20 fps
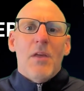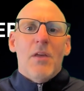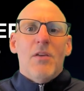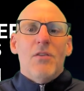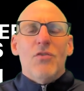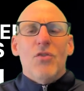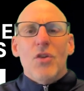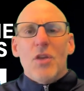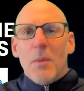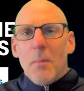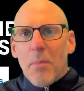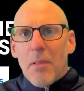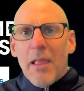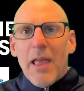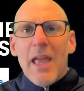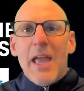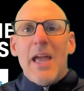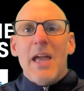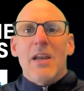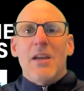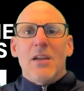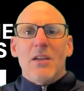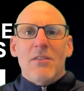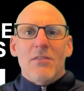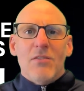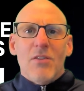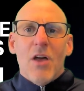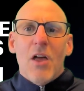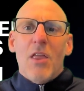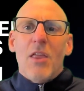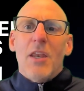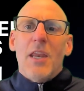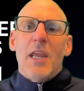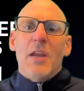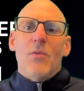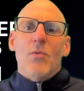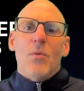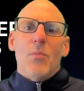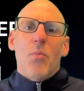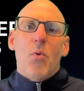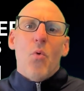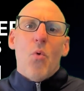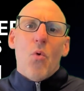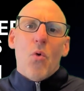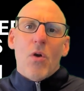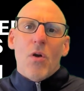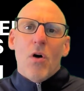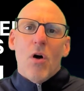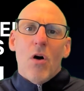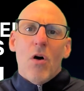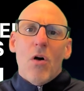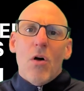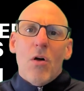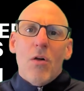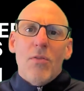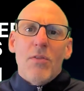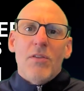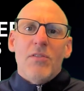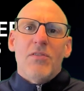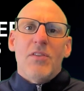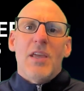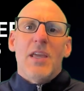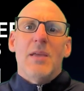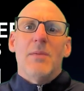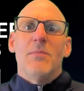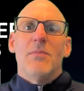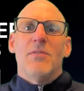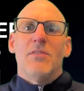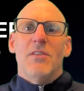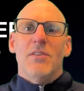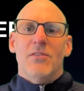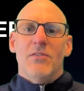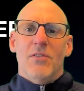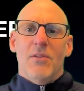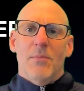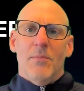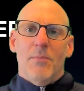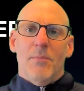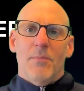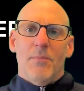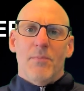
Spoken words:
so you can plan, consolidate, report all in the same system.